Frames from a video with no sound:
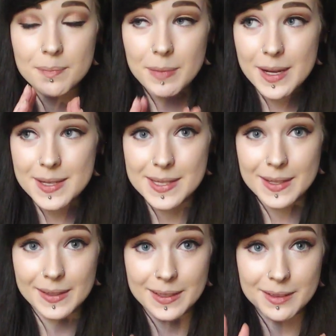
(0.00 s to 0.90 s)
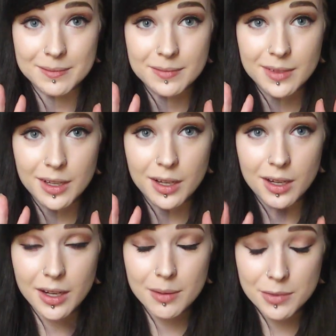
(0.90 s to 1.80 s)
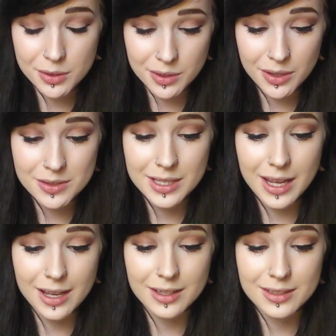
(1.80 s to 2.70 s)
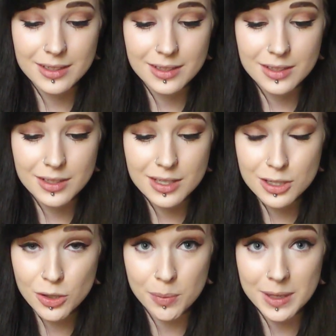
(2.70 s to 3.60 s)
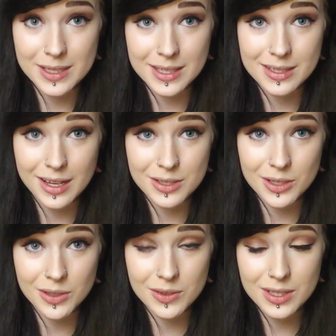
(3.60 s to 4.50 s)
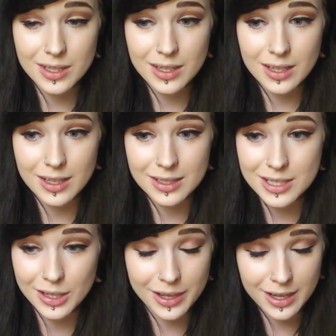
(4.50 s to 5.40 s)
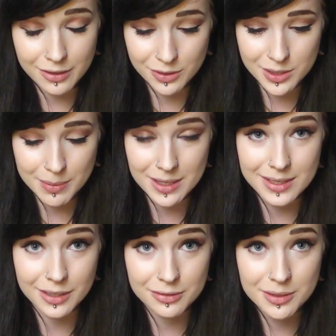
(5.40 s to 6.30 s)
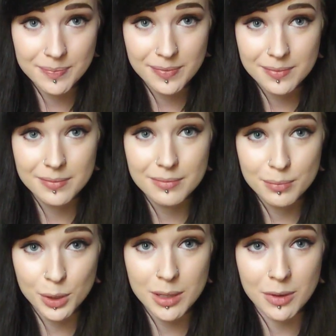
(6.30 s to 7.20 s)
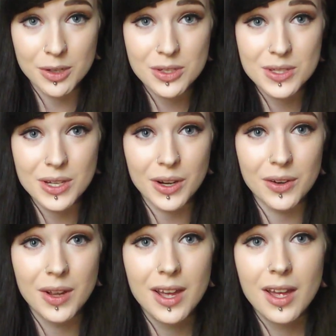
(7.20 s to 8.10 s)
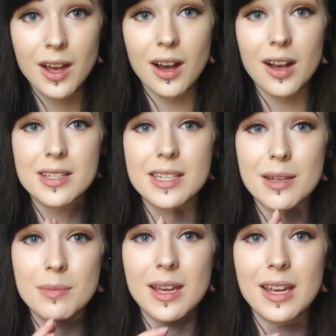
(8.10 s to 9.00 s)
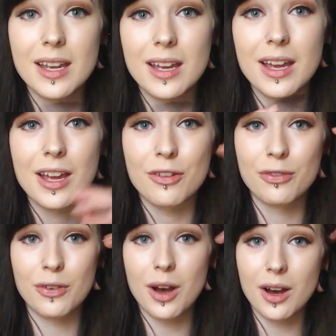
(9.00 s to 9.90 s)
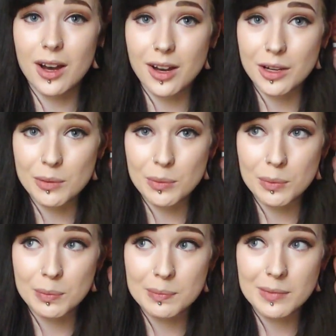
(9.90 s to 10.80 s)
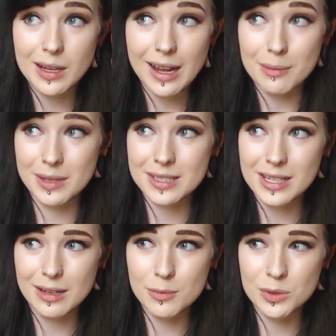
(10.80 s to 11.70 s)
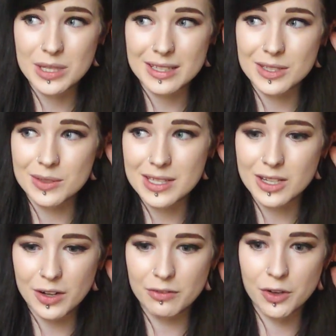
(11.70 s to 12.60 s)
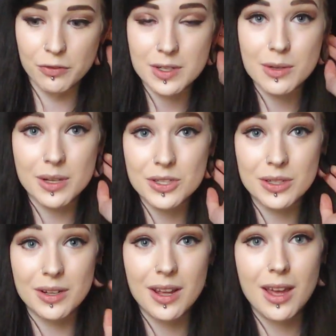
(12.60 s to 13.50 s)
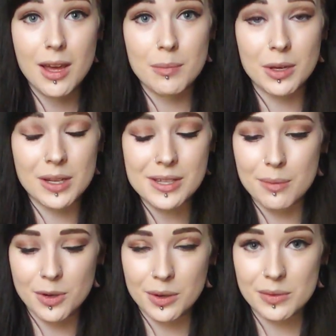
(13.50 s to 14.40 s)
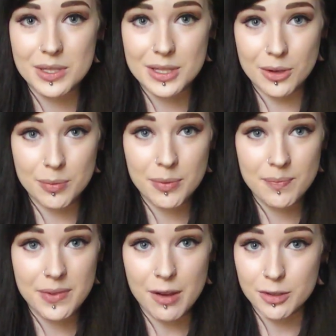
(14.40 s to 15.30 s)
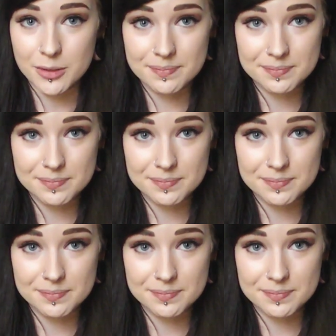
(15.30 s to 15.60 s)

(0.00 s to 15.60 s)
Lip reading: Basically, I am not going to stop getting tattooed until I have no space left. Pretty much. So, asking me if I am getting any more tattoos is kind of an obvious question, because I'm not going to stop. Ever.